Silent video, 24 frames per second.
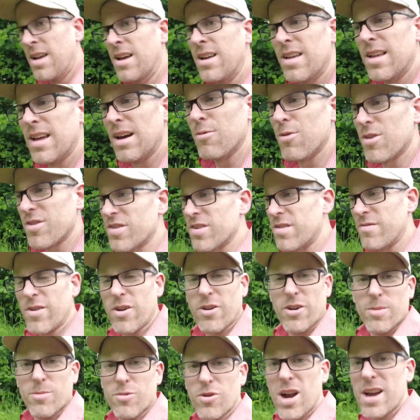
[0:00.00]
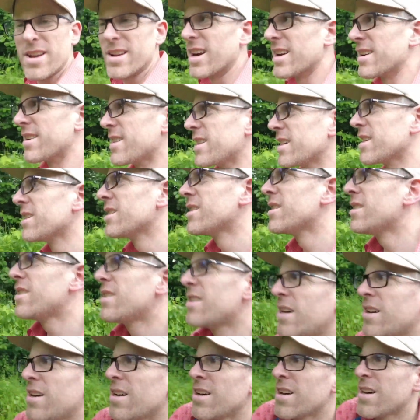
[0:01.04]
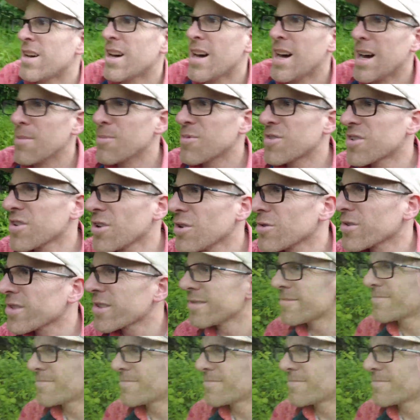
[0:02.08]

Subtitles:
That wasn't a very bright idea. I'm soaked.